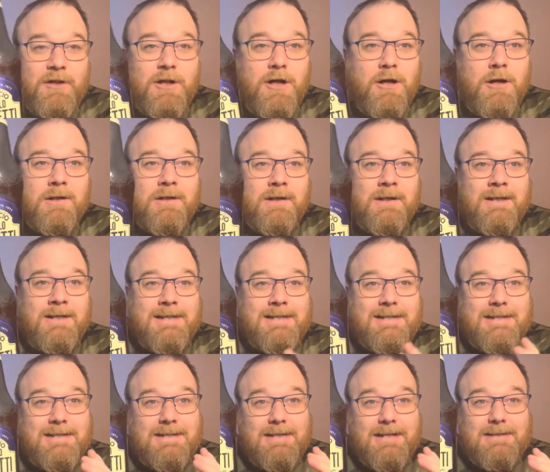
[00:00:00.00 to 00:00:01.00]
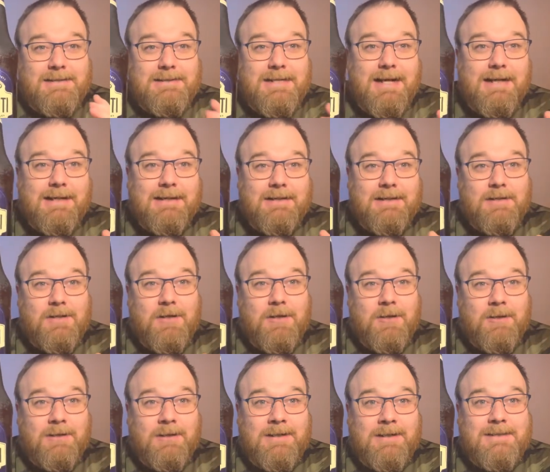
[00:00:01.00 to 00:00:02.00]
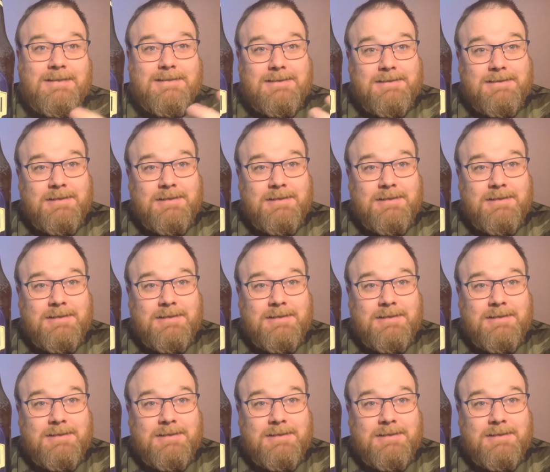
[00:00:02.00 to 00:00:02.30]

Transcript: lager, an Italian lager,